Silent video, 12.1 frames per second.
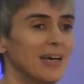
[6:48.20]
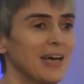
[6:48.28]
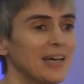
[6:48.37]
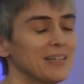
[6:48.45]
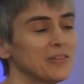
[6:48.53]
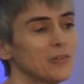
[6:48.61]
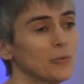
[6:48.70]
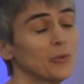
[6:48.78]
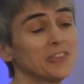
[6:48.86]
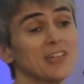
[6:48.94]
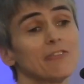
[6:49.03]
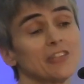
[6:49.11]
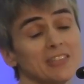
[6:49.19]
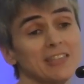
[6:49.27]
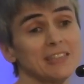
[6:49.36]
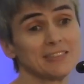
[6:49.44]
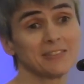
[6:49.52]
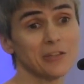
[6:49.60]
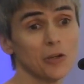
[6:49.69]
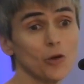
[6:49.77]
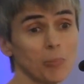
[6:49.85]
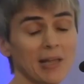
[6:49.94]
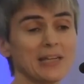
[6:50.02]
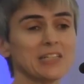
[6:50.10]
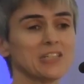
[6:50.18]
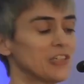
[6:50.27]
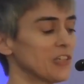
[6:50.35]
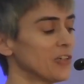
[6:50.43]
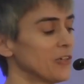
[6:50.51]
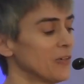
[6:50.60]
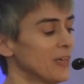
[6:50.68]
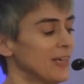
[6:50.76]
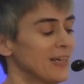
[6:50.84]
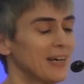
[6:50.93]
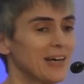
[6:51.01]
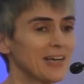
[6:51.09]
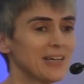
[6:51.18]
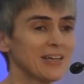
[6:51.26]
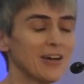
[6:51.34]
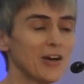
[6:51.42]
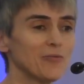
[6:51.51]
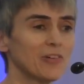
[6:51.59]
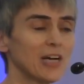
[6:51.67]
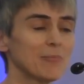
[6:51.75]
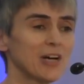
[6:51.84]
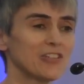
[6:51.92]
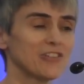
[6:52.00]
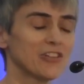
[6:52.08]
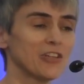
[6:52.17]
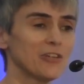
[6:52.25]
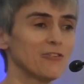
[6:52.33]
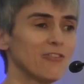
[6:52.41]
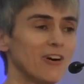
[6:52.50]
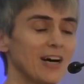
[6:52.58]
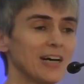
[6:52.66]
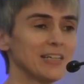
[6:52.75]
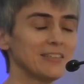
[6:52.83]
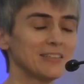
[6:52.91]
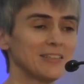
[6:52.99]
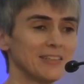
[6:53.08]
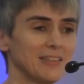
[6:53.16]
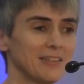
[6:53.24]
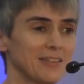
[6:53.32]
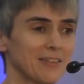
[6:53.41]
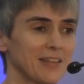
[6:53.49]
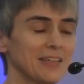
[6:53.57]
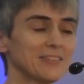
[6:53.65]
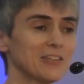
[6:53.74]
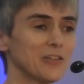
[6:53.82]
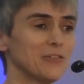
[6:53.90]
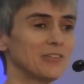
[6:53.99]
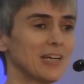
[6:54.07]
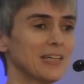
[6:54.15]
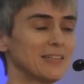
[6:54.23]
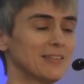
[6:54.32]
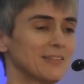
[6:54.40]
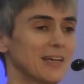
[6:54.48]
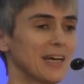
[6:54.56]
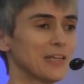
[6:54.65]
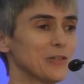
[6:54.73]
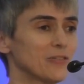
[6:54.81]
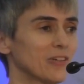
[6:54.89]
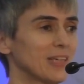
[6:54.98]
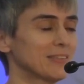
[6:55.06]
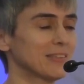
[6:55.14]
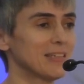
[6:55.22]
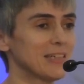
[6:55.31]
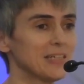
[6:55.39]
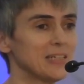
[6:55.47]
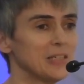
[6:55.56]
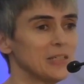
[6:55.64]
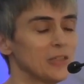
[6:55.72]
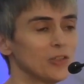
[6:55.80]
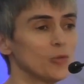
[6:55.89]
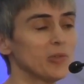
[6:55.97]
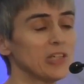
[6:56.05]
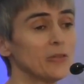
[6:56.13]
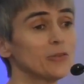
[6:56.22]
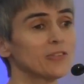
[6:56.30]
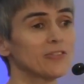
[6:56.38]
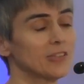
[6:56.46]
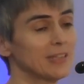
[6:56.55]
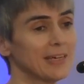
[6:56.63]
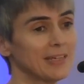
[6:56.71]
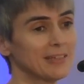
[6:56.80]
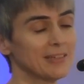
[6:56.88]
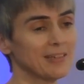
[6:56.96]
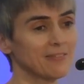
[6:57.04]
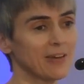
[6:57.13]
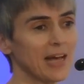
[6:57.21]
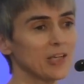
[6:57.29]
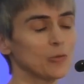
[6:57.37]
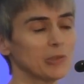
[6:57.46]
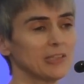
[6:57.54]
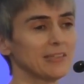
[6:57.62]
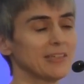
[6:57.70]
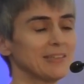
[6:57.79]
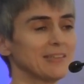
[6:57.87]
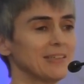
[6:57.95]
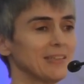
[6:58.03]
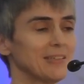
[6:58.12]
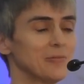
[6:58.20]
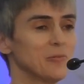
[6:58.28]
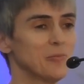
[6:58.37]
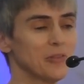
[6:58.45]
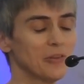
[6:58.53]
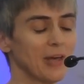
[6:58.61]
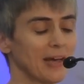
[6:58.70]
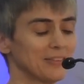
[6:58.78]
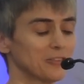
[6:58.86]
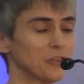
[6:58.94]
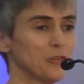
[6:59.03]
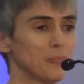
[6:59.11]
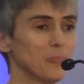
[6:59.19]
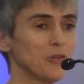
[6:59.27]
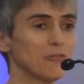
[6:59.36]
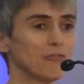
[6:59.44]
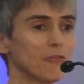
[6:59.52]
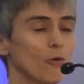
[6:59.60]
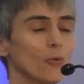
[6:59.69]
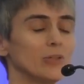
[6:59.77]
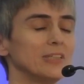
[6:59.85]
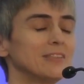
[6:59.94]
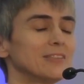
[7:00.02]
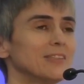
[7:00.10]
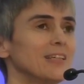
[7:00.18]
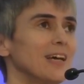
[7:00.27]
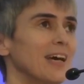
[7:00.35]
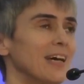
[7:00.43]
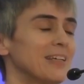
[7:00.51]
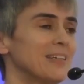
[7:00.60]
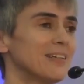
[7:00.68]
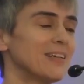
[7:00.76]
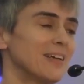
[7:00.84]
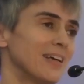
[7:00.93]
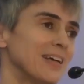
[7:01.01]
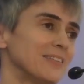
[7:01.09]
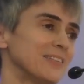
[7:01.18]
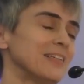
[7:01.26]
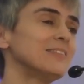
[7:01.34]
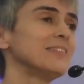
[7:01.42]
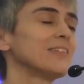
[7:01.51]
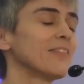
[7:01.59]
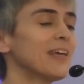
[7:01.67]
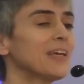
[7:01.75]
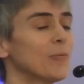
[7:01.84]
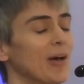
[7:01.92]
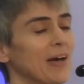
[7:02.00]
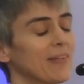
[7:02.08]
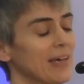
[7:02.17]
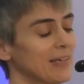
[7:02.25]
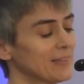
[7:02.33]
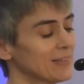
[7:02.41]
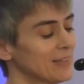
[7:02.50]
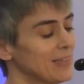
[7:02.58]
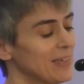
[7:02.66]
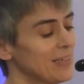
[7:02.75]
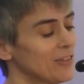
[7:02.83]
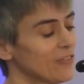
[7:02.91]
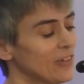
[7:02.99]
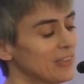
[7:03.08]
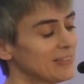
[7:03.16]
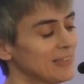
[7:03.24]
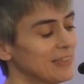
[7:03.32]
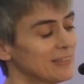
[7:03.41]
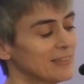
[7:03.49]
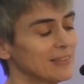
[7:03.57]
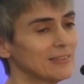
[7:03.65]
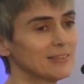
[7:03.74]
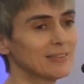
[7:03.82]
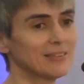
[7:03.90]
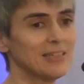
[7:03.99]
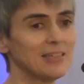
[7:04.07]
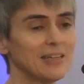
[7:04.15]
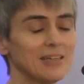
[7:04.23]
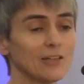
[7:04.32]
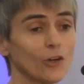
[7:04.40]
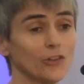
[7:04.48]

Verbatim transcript: And whatever it is that you're planning to do, I hope very much that you find the things that you've done at university to be useful and, and valuable in, in, as you move forward. And it's easy to think about that in the first instance in, in the